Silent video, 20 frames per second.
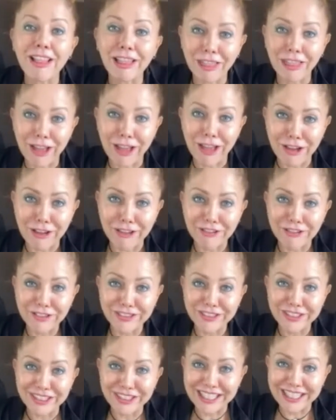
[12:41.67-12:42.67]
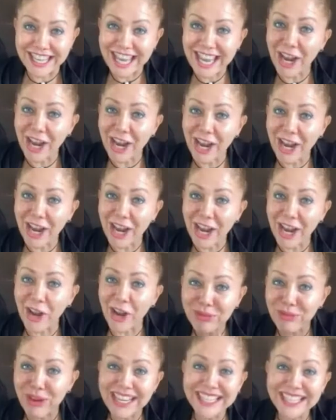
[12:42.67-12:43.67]
love. Okay, I
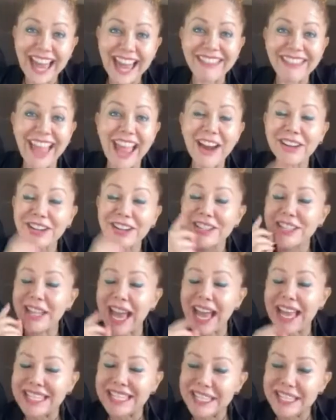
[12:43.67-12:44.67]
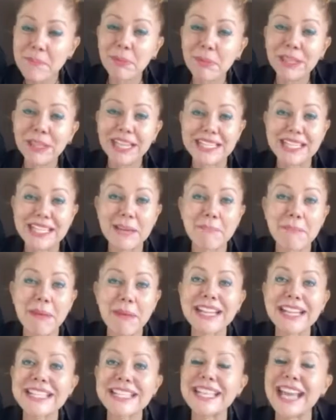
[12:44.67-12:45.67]
hope you're writing that down, because as simple as
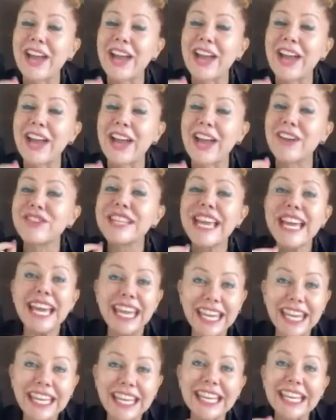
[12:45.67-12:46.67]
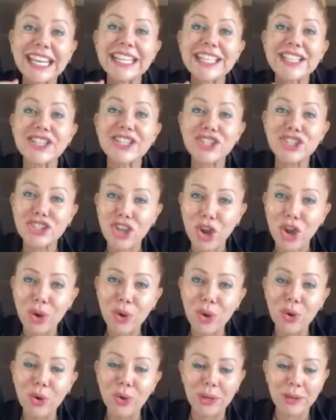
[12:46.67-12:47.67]
it might sound, it is
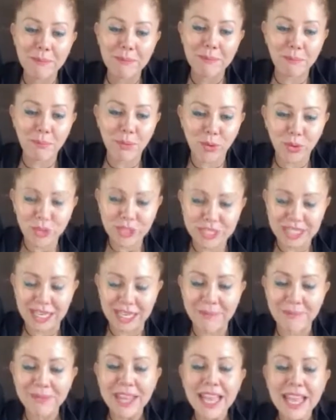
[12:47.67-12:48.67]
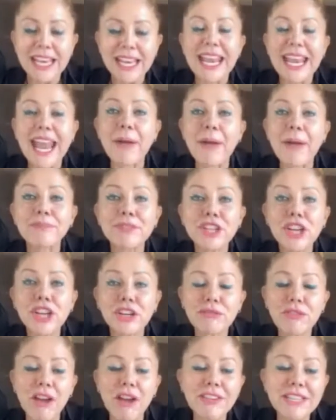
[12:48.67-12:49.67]
so important. Now,
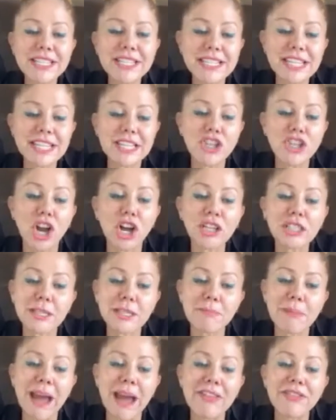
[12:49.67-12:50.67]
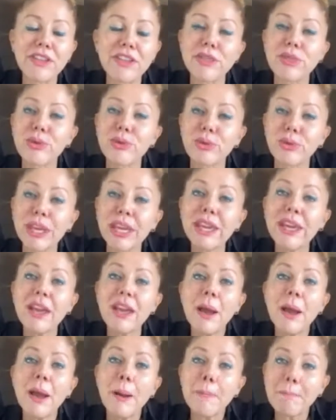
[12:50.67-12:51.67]
Tony Robbins talked about the 3
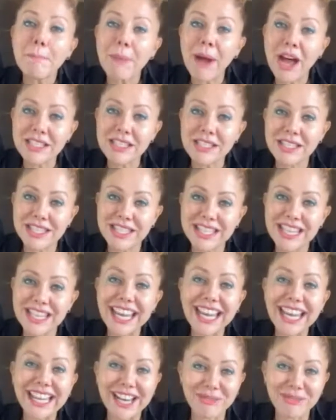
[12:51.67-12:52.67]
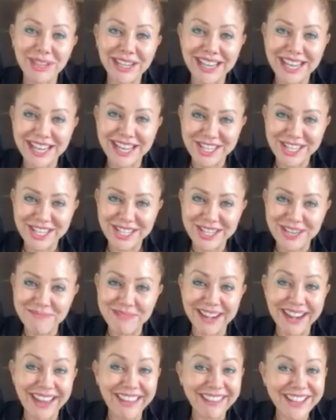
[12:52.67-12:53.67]
musts in a relationship.
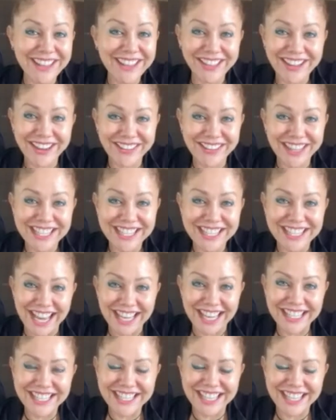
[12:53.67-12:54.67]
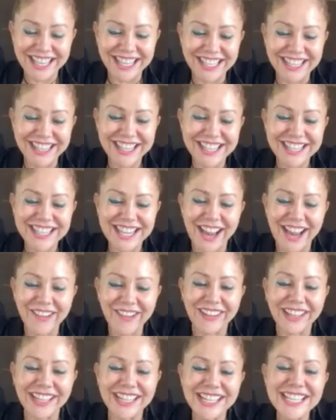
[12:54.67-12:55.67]
And I think you're going to be excited to hear this. I
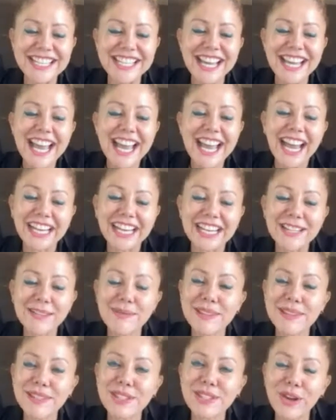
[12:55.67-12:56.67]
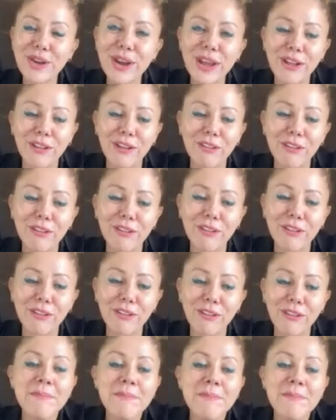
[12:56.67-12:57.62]
was. And it's been so helpful,